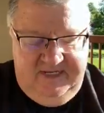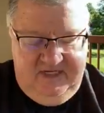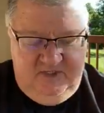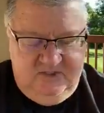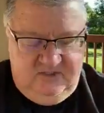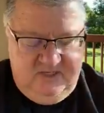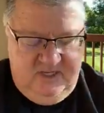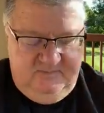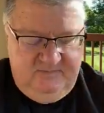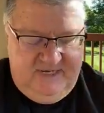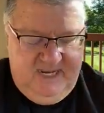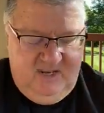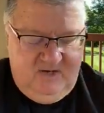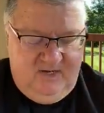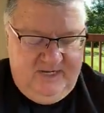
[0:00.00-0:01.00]
He shall come
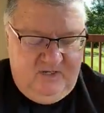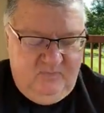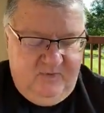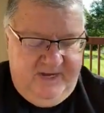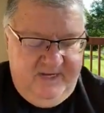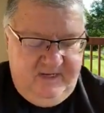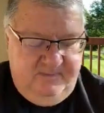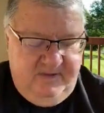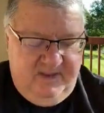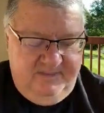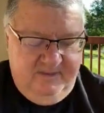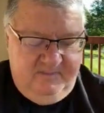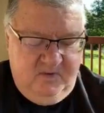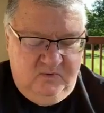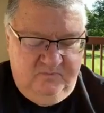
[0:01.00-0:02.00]
down like rain
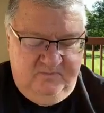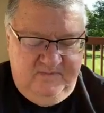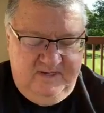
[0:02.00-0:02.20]
upon the mown